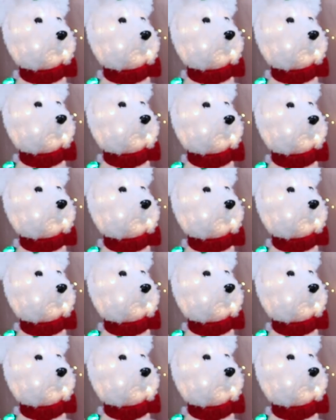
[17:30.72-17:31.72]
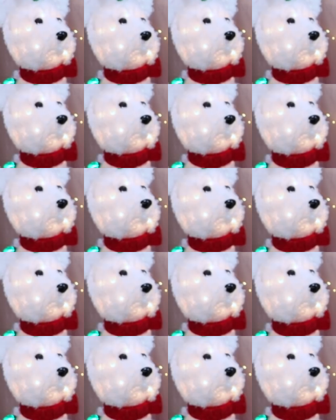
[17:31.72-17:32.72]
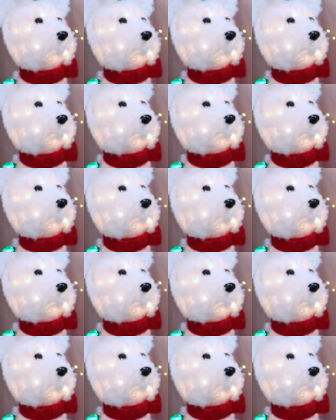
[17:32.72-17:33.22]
(not speaking)